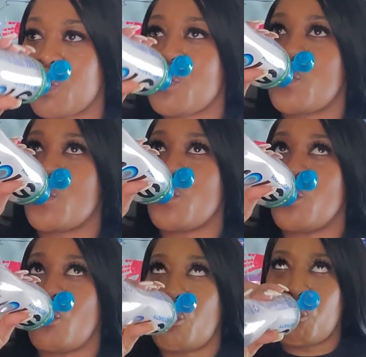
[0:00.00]

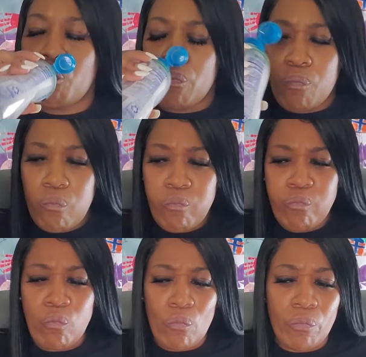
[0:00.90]
(no one is talking)